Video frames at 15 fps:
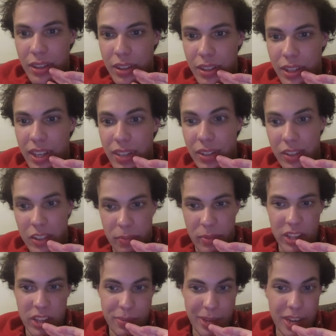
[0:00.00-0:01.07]
Caitlin's
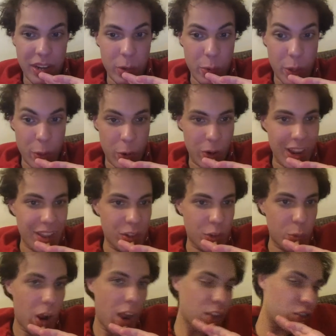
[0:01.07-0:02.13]
been debating whether or not to
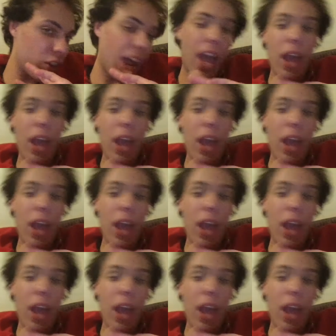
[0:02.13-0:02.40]
watch it. I